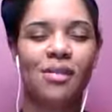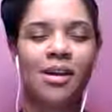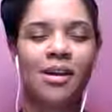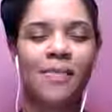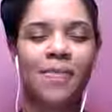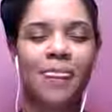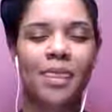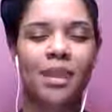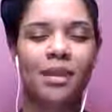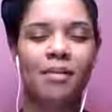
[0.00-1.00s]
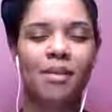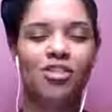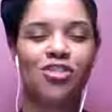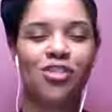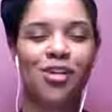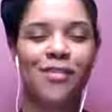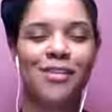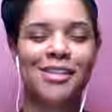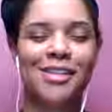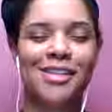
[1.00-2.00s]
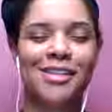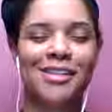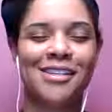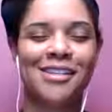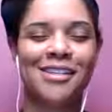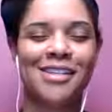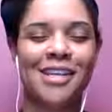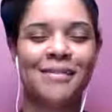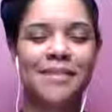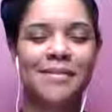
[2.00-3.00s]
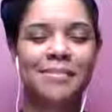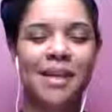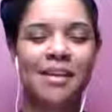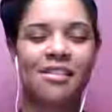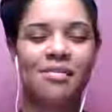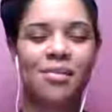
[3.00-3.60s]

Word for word: Um, Make sure you're obviously in a safe space